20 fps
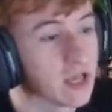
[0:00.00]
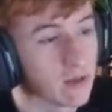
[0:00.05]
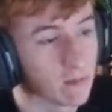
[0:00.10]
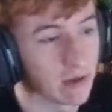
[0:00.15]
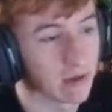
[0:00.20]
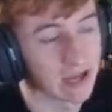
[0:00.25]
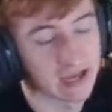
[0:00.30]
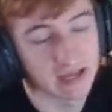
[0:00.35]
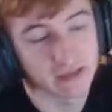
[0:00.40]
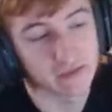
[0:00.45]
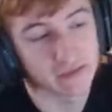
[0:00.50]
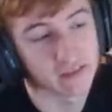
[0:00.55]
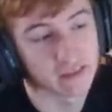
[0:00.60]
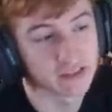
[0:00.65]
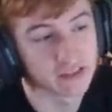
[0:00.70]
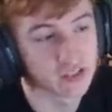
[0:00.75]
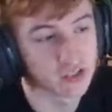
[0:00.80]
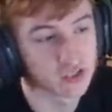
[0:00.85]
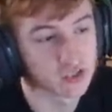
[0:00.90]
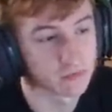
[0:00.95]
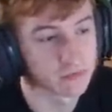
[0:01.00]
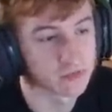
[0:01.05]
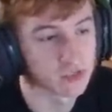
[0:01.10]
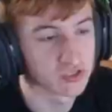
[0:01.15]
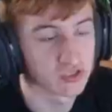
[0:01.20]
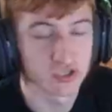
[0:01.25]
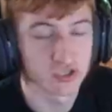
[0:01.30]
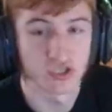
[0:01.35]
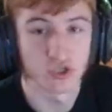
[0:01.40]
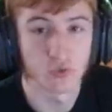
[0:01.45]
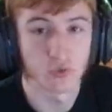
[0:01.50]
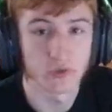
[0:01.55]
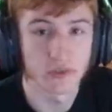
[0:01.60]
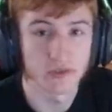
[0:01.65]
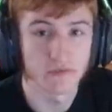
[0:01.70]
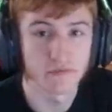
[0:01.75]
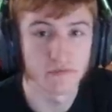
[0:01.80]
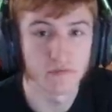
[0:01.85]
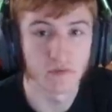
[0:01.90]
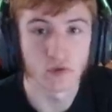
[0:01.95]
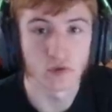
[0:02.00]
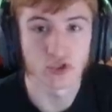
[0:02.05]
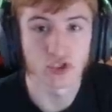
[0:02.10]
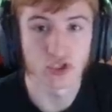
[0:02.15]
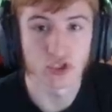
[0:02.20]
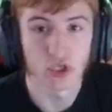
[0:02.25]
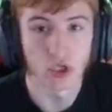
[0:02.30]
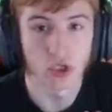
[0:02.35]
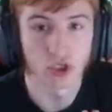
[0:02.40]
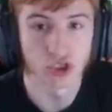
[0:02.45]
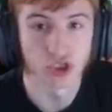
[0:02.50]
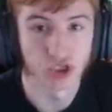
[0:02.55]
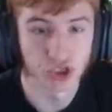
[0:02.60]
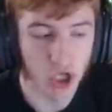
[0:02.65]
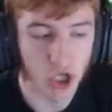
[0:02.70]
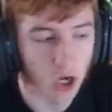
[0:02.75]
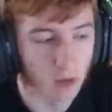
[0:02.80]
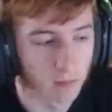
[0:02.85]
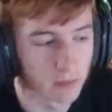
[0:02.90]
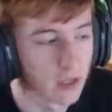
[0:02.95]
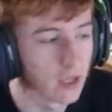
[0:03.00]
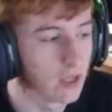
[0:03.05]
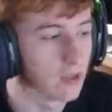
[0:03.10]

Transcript: but I think this is something to do with the Thon shop.